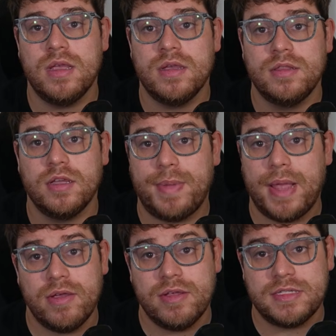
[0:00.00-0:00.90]
Their
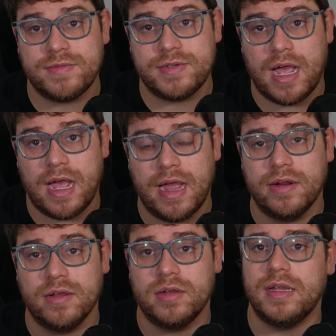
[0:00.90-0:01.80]
parents have died,
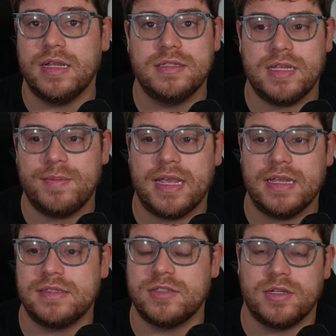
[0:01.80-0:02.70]
or in some
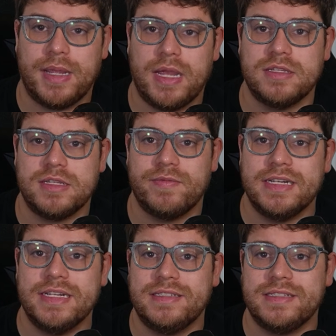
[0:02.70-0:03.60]
cases, their parents have at
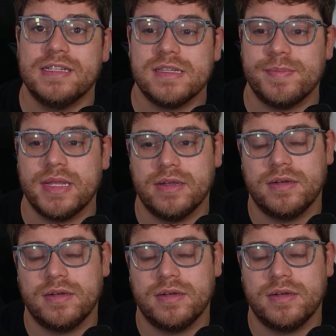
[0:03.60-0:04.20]
least disappeared.